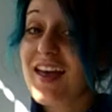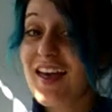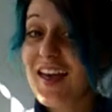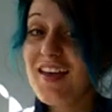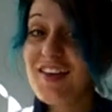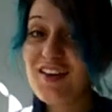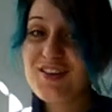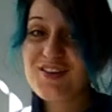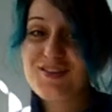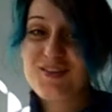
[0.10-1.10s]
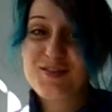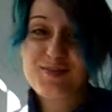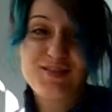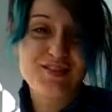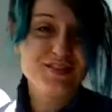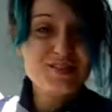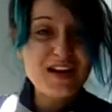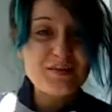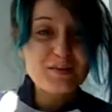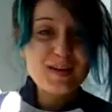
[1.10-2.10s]
Hey there YouTubers, the
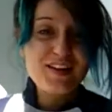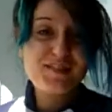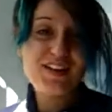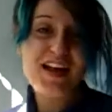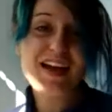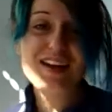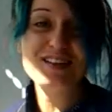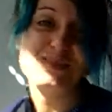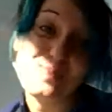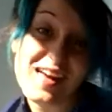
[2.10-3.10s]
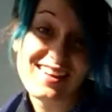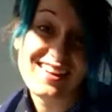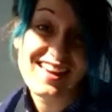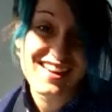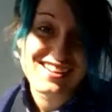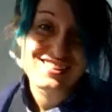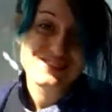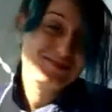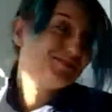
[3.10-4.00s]
Tribal Butterfly is back again.